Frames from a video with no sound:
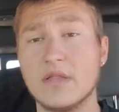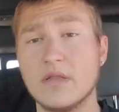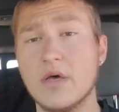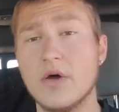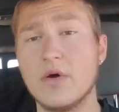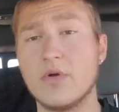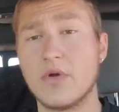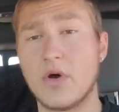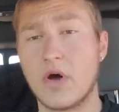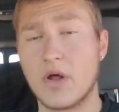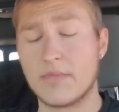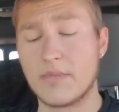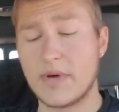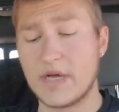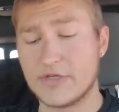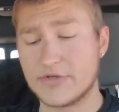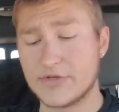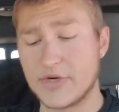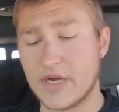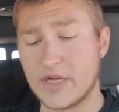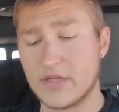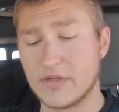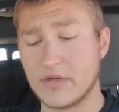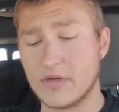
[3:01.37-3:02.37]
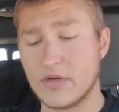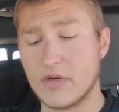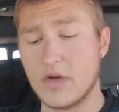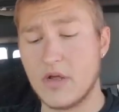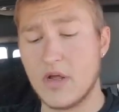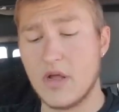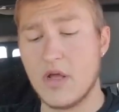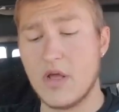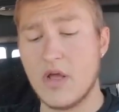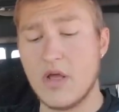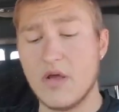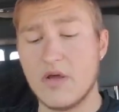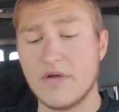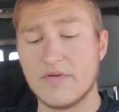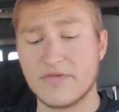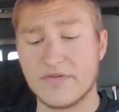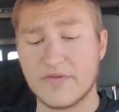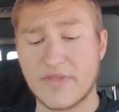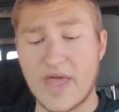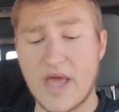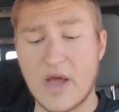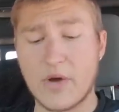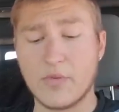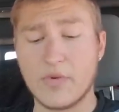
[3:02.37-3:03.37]
load on my trailer
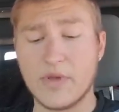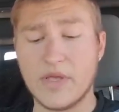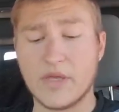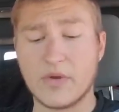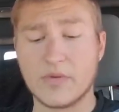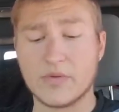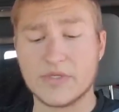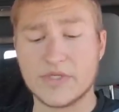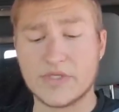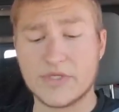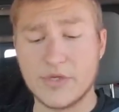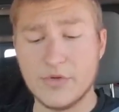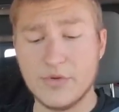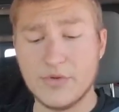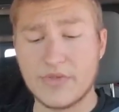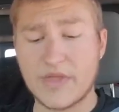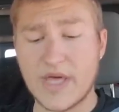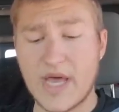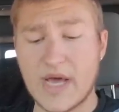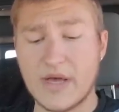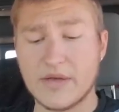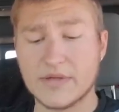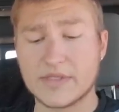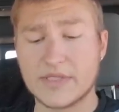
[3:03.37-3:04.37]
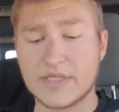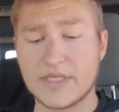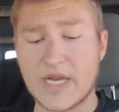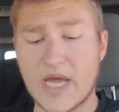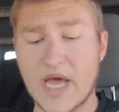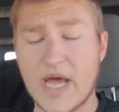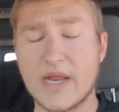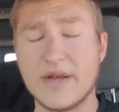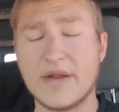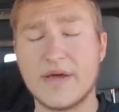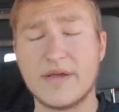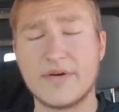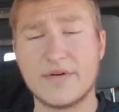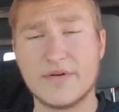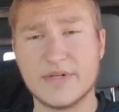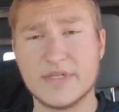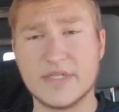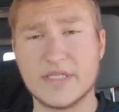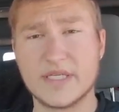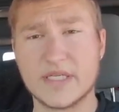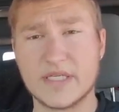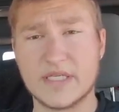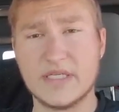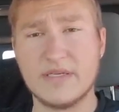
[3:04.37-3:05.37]
for that week was
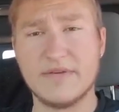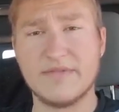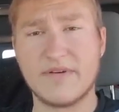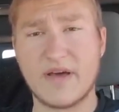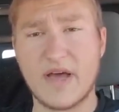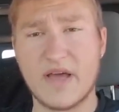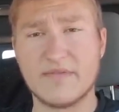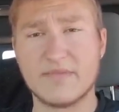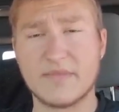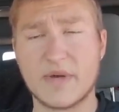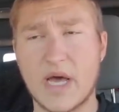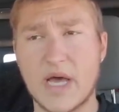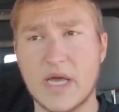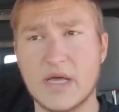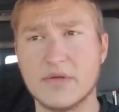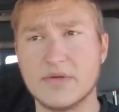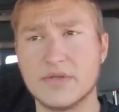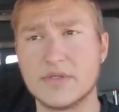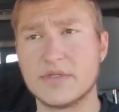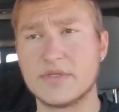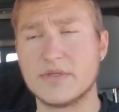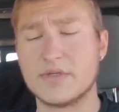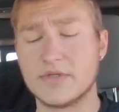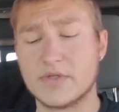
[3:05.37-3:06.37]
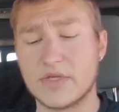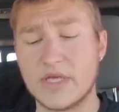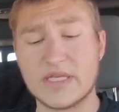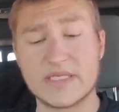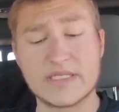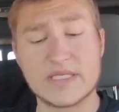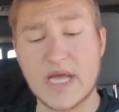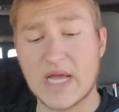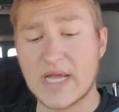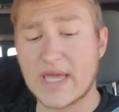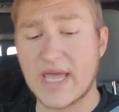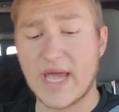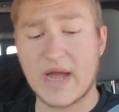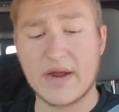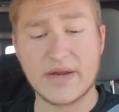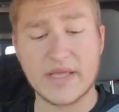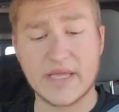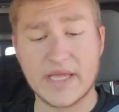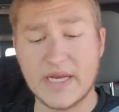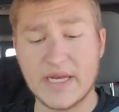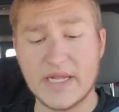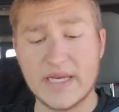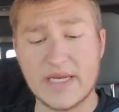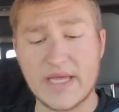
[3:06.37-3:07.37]
2,965 miles. So that's not
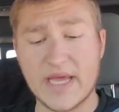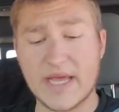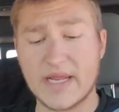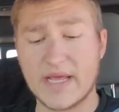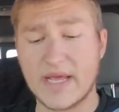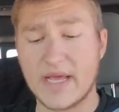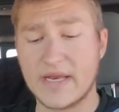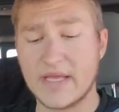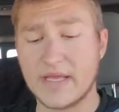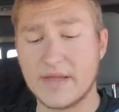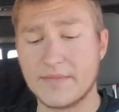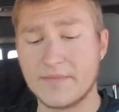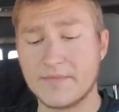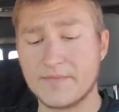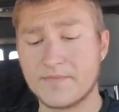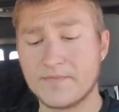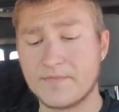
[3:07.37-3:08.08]
counting any deadheading.